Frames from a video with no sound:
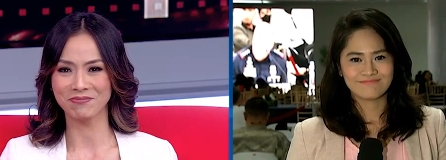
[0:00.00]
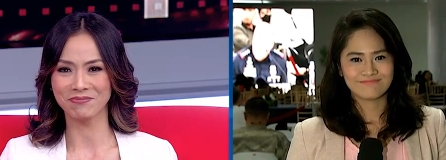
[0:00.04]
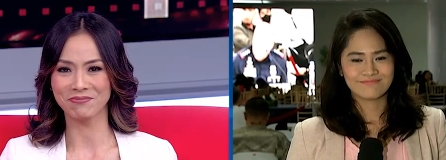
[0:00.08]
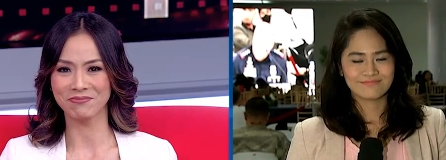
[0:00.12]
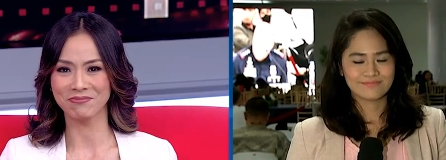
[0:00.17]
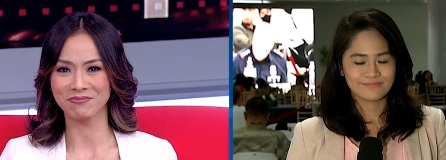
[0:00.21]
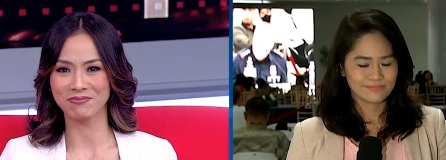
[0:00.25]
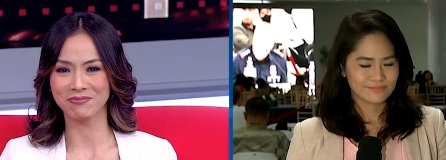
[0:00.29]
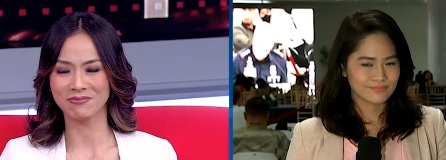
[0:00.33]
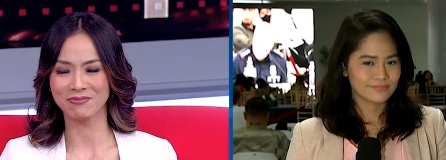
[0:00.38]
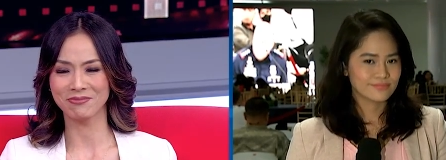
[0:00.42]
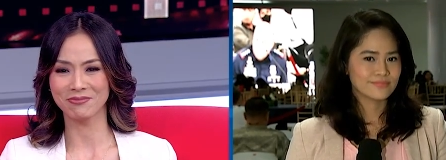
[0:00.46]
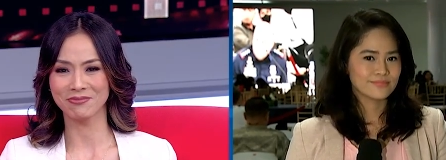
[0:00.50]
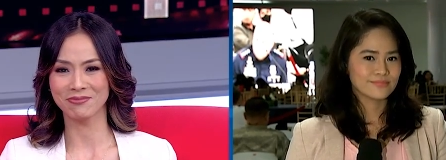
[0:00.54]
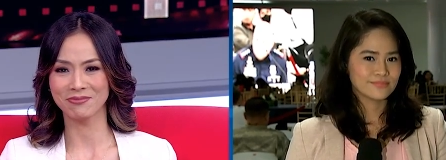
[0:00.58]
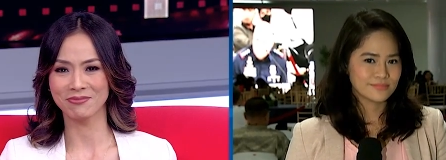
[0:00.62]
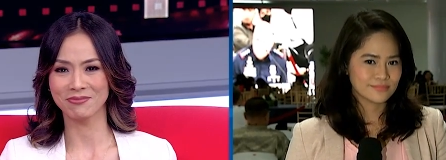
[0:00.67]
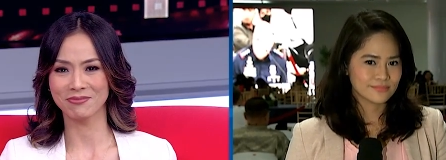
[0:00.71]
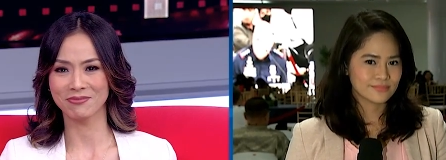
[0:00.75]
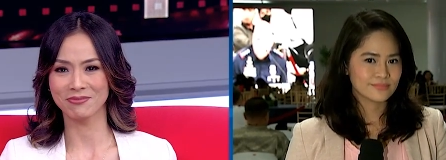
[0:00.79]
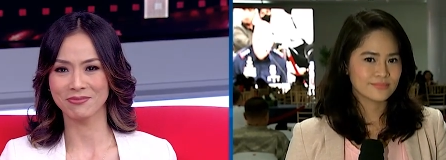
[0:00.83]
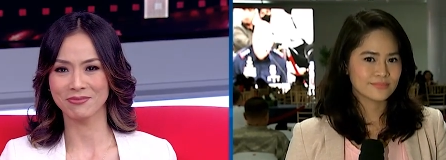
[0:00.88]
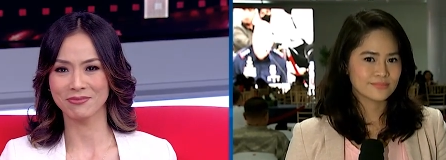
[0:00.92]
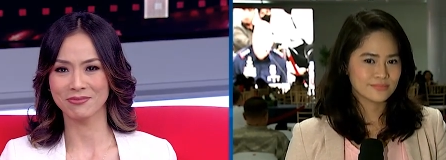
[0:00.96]

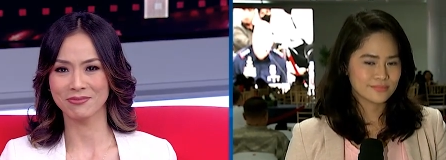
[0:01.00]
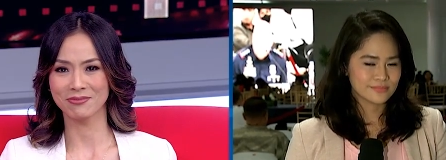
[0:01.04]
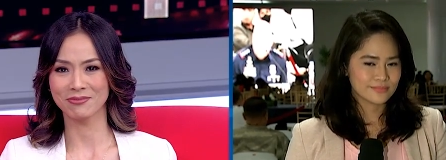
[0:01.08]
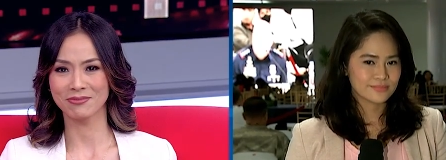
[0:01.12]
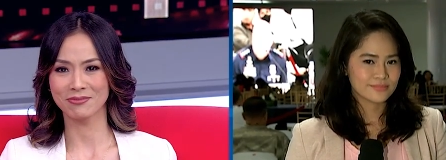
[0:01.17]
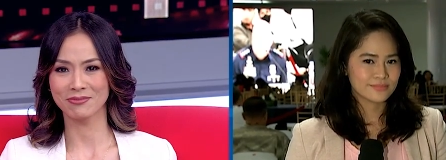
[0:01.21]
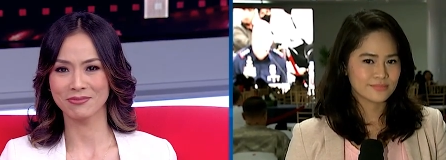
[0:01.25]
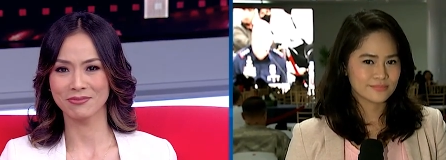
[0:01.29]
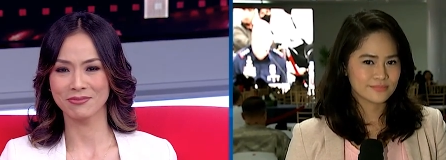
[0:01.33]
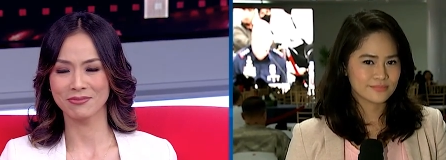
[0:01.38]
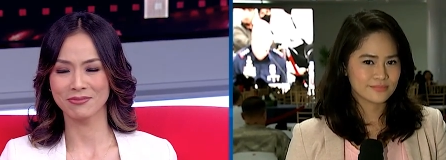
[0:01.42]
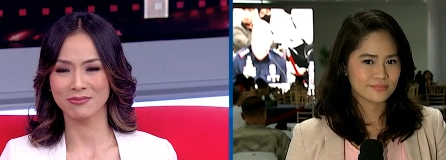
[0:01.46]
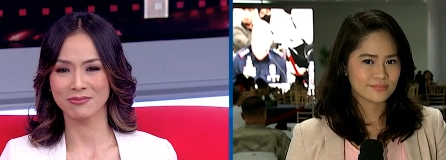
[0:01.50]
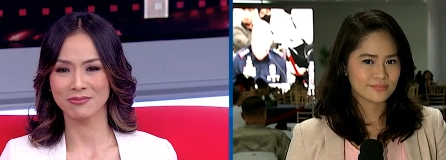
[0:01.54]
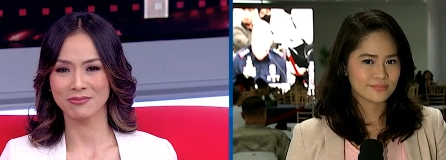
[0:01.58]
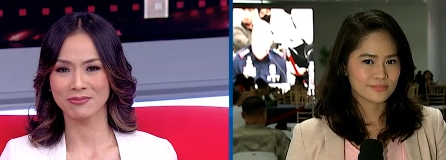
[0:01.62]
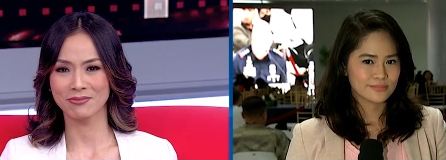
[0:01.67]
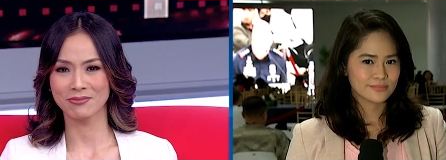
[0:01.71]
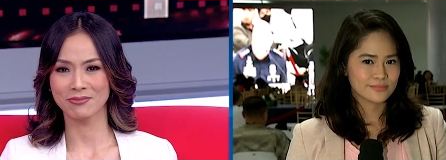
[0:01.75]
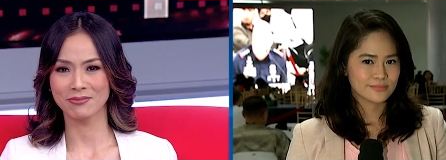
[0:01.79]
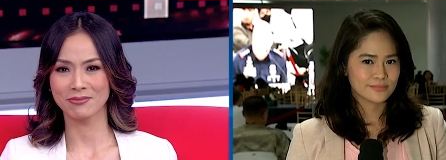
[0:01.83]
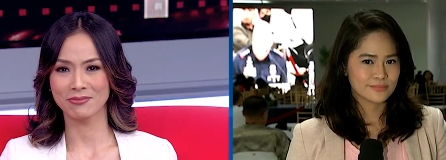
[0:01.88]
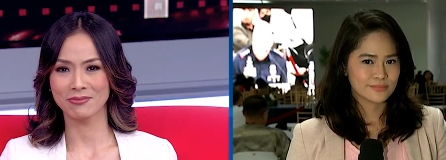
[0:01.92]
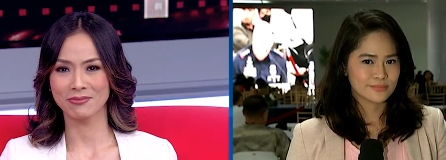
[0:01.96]

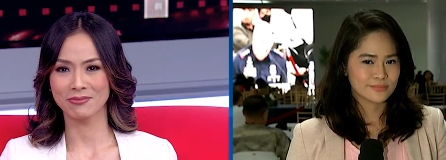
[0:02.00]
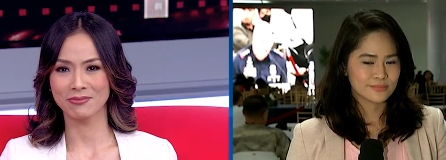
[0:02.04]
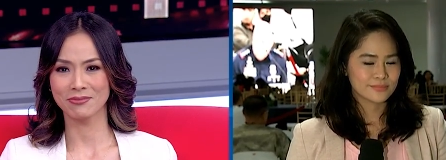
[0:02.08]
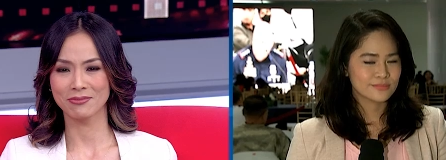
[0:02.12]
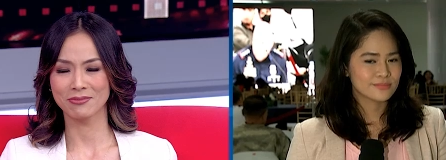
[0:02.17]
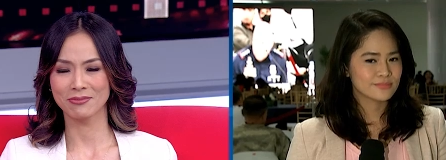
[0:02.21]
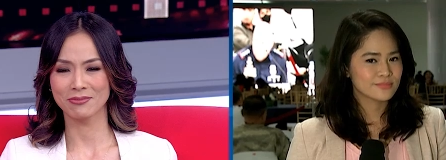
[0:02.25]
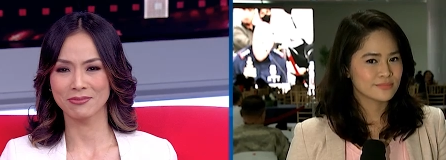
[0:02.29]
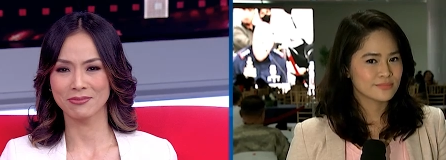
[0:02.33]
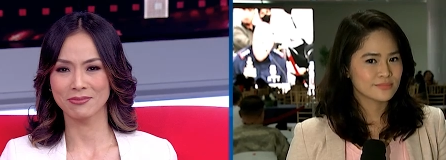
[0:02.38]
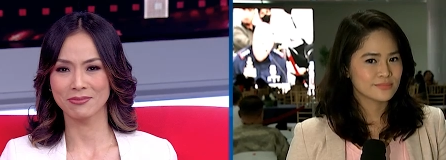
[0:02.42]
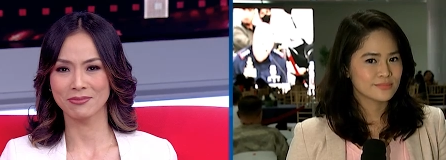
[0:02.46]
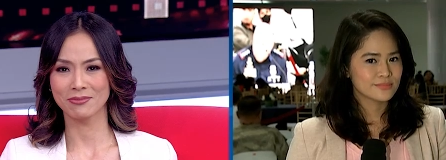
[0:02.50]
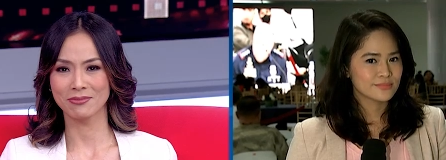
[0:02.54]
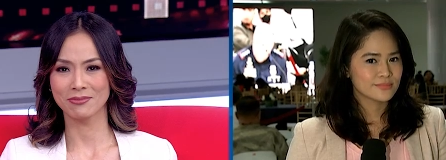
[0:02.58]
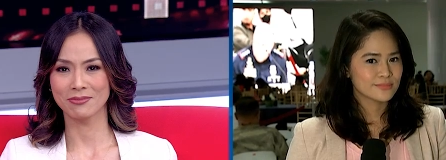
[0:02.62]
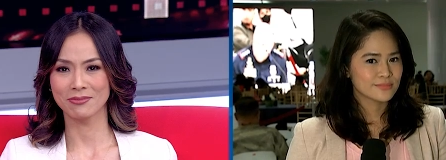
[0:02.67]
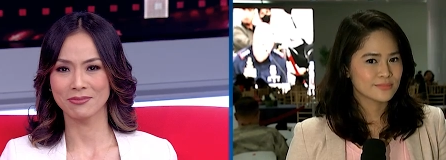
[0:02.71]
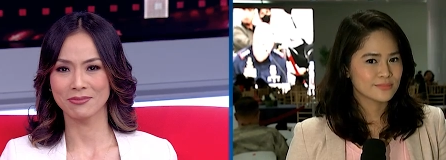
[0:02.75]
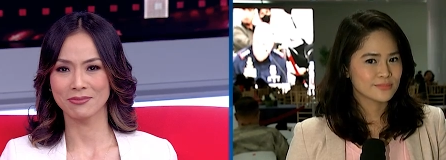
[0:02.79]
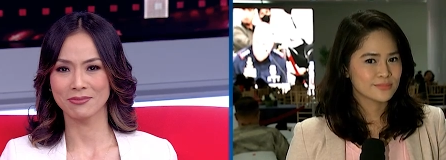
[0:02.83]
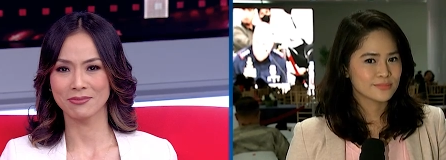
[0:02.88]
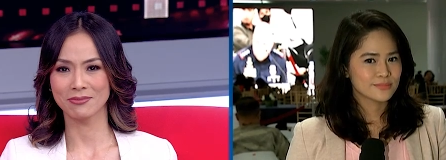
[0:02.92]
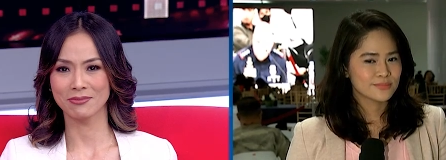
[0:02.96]

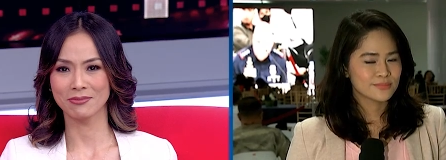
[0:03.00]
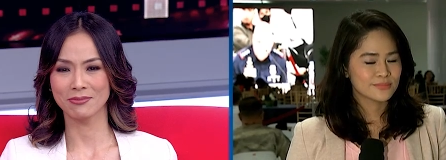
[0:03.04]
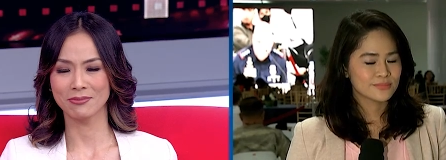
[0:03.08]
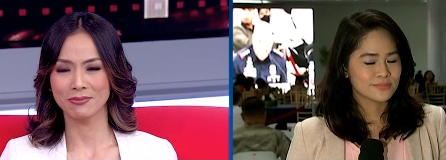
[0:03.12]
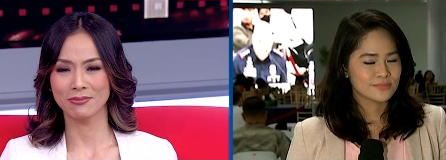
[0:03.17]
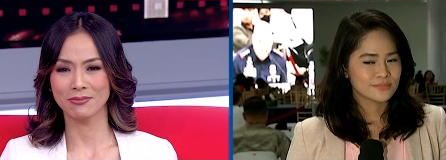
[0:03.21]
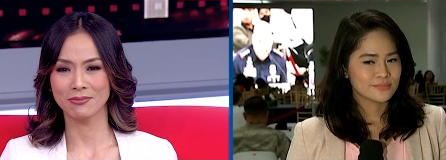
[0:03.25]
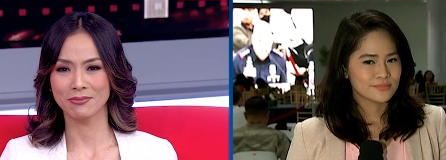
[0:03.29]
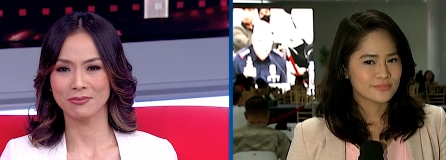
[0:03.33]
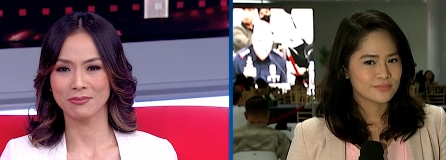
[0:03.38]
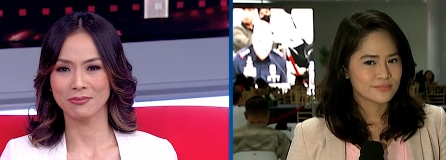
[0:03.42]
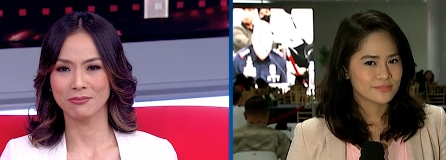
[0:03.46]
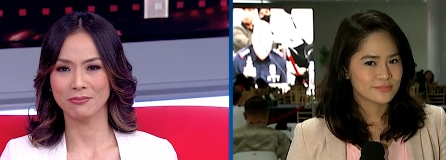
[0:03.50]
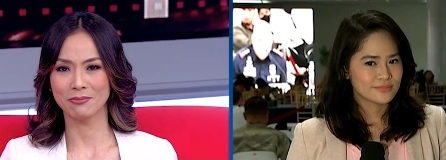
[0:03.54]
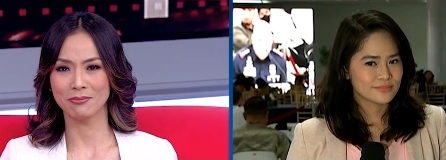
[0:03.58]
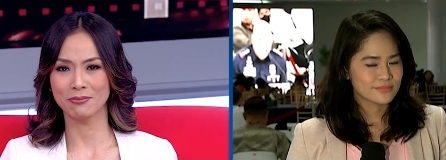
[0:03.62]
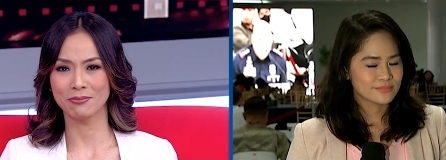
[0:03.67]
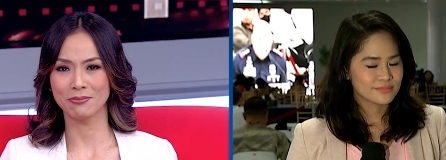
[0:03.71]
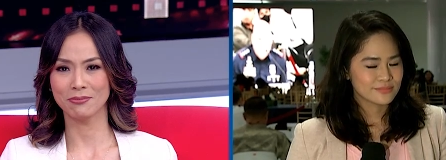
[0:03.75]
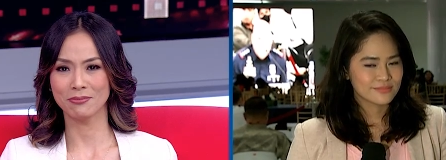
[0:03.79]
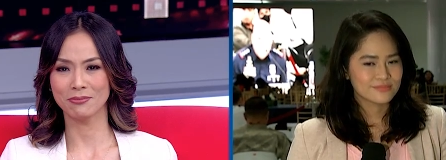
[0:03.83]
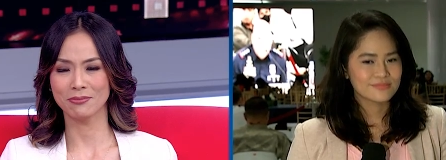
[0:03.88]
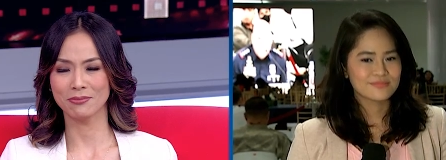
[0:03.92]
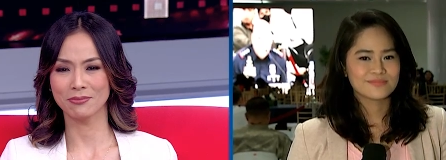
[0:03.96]

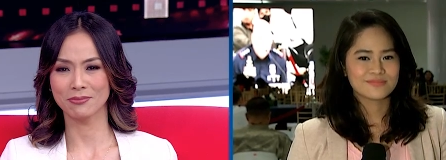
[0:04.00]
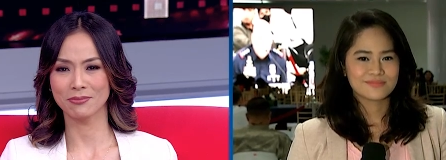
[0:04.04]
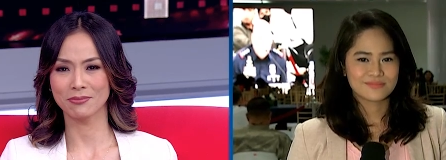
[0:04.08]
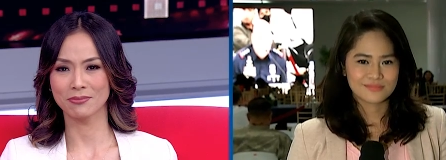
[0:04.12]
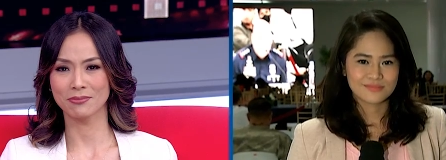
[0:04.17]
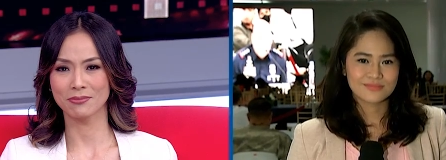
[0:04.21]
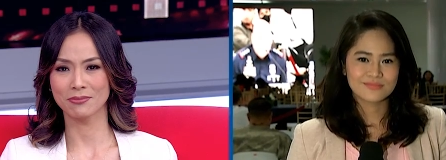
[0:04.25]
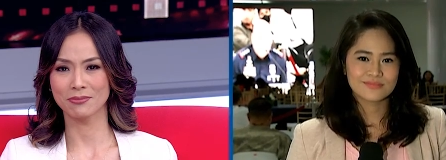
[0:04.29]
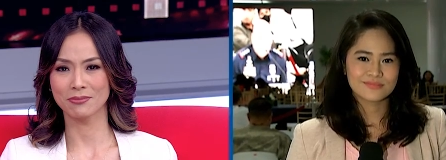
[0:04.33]
(silence)